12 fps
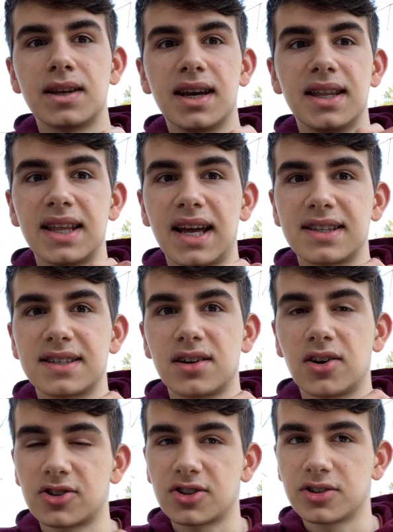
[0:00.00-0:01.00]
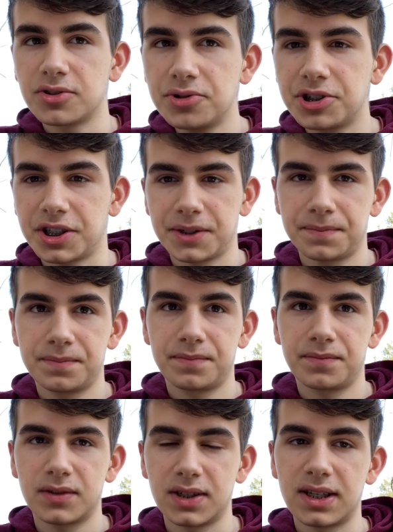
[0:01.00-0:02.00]
And that's our solution
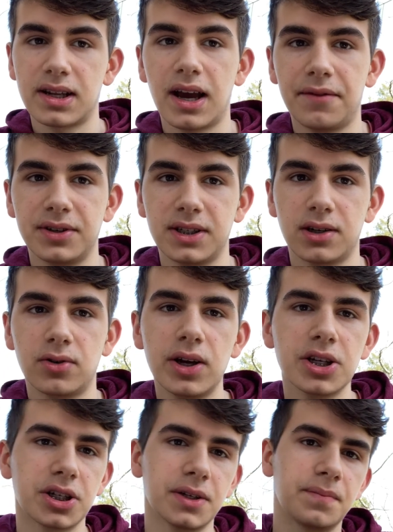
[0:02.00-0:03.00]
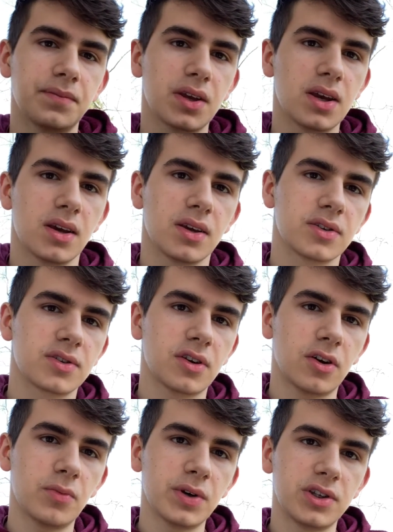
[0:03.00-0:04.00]
to the Diophantine equation.
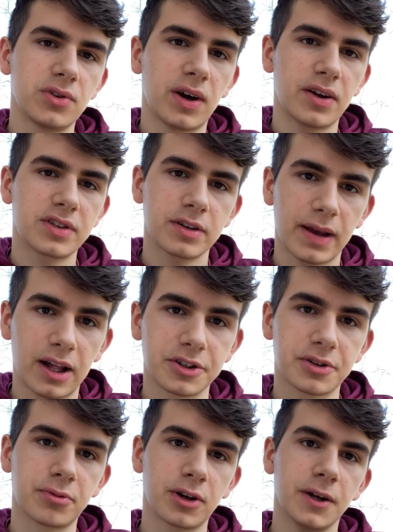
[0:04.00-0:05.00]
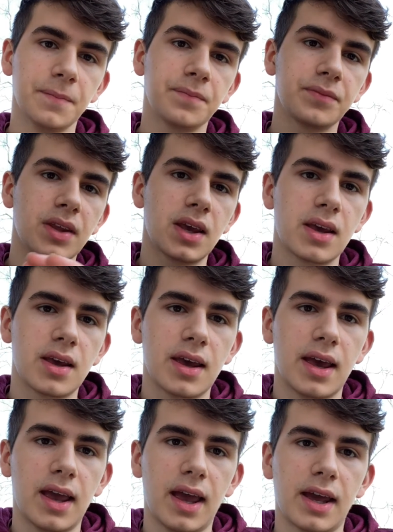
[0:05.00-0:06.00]
So we do out some algebra,
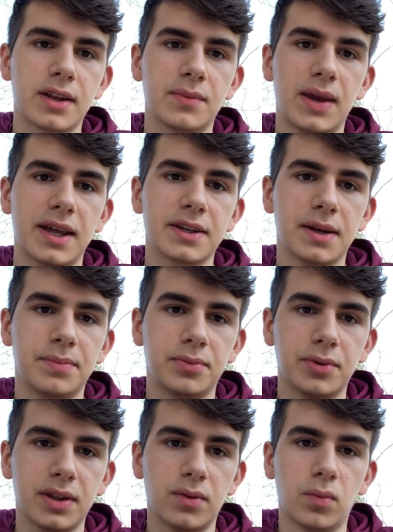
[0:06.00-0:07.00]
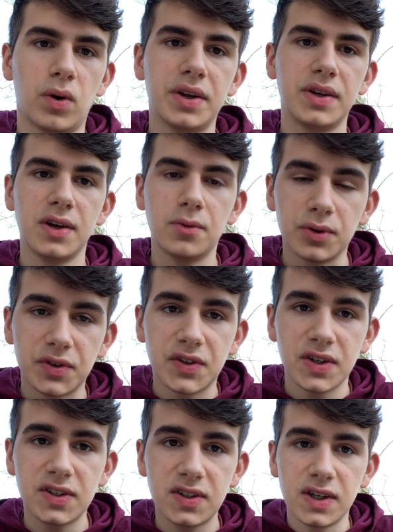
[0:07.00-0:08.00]
and we end up with 1 equals
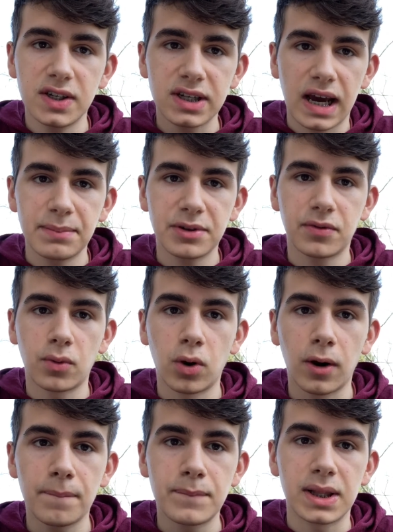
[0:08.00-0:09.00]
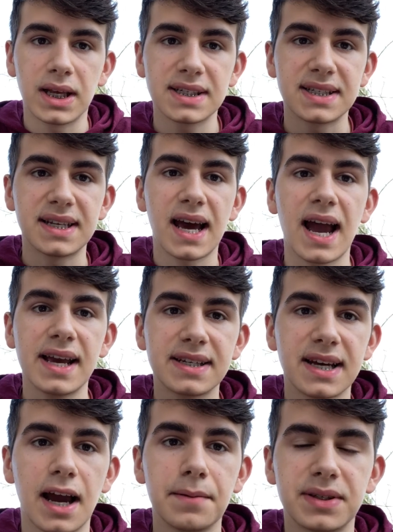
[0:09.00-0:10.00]
16 times 4 plus 9
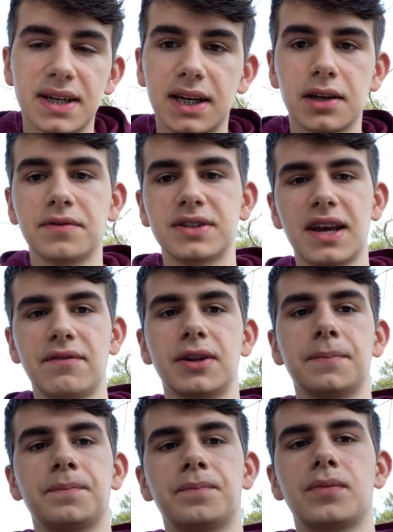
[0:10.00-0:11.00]
times negative 7,